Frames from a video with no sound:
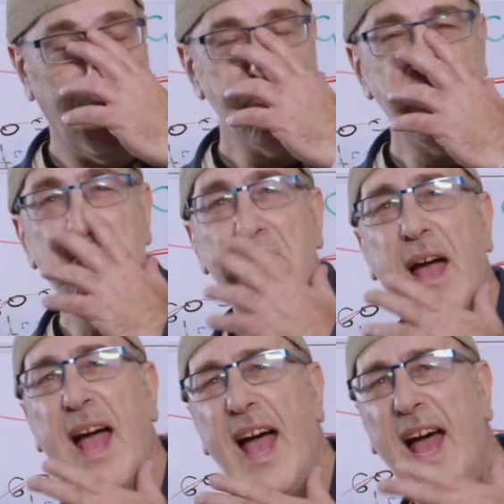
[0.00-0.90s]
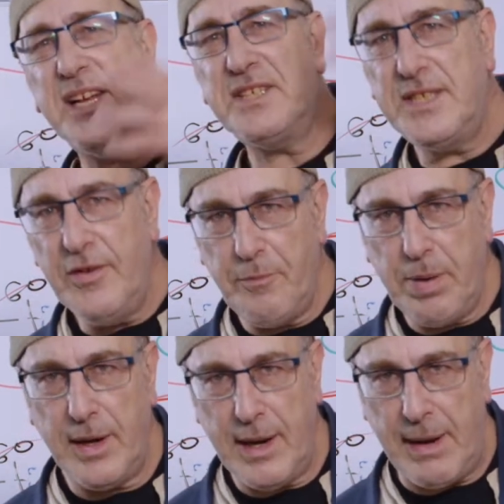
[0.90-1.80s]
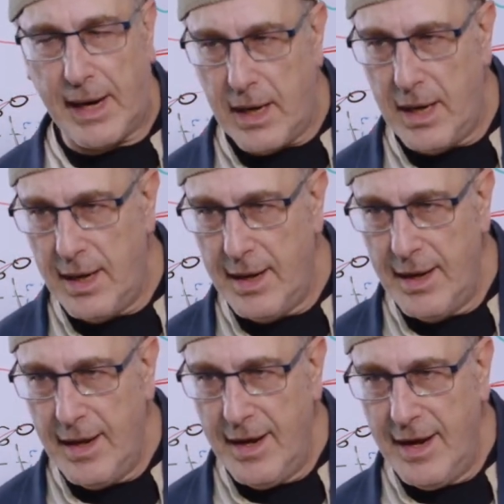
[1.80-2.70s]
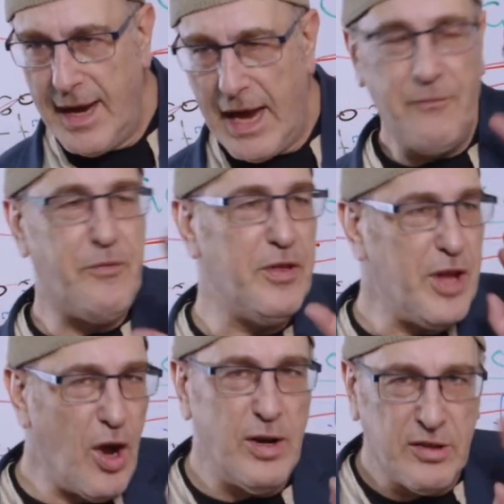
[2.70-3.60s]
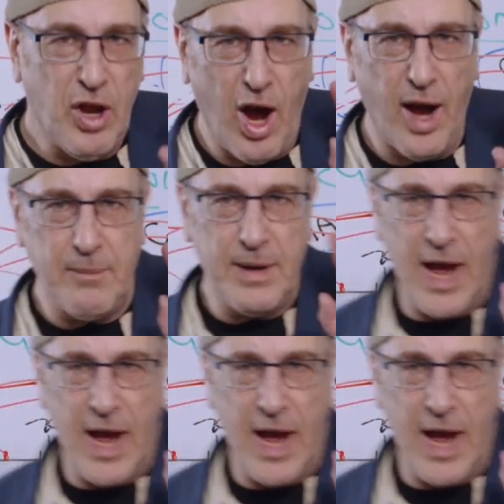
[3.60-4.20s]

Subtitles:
Massive polemic. And for the only time in